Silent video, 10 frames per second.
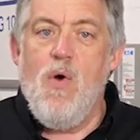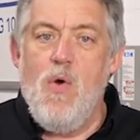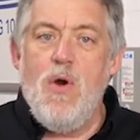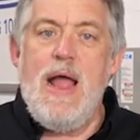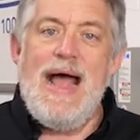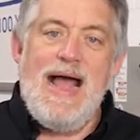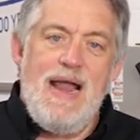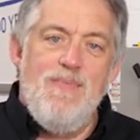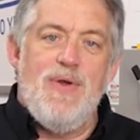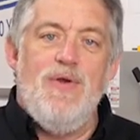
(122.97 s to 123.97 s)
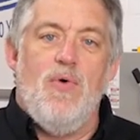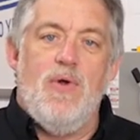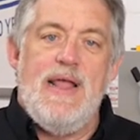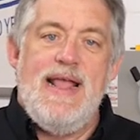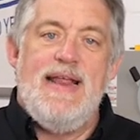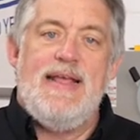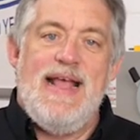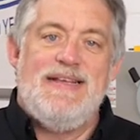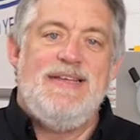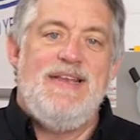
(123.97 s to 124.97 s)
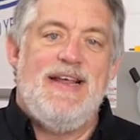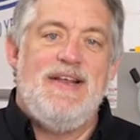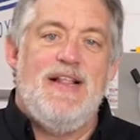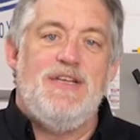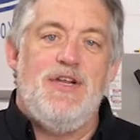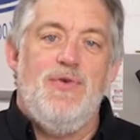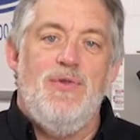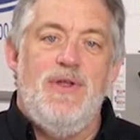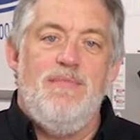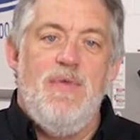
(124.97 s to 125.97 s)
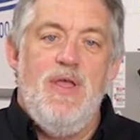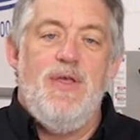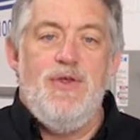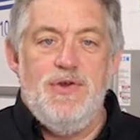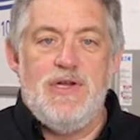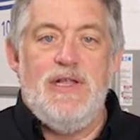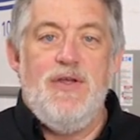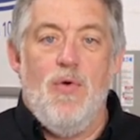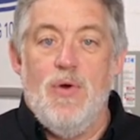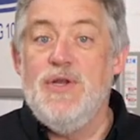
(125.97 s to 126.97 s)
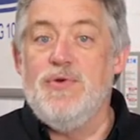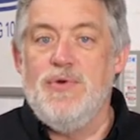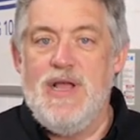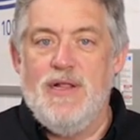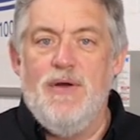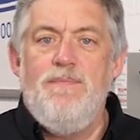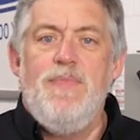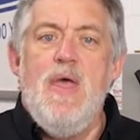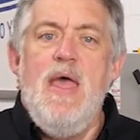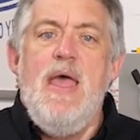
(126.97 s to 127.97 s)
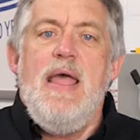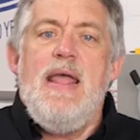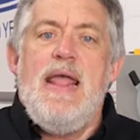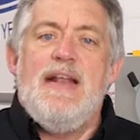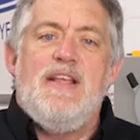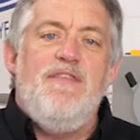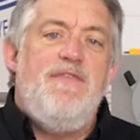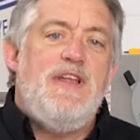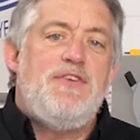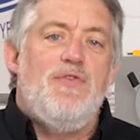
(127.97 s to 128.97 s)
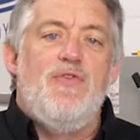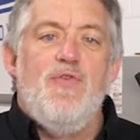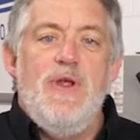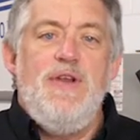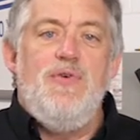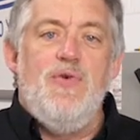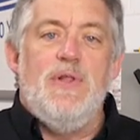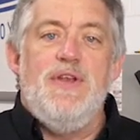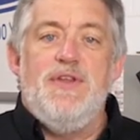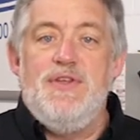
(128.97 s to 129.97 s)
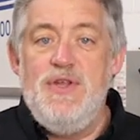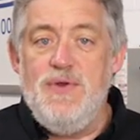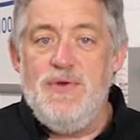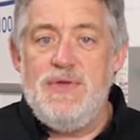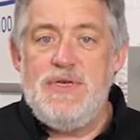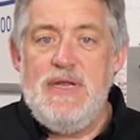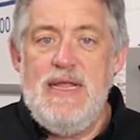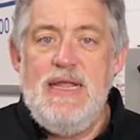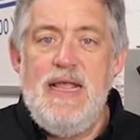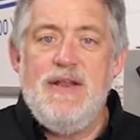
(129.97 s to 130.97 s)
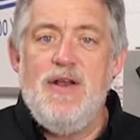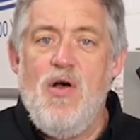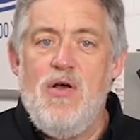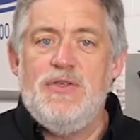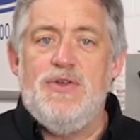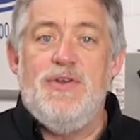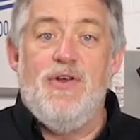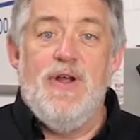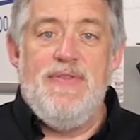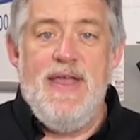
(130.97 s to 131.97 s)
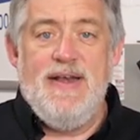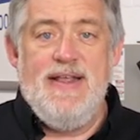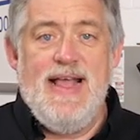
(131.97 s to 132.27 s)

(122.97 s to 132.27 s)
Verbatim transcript: or hybrid organic acid technology coolant, usually orange or yellow, and conventional green coolant is used, it can also degrade the head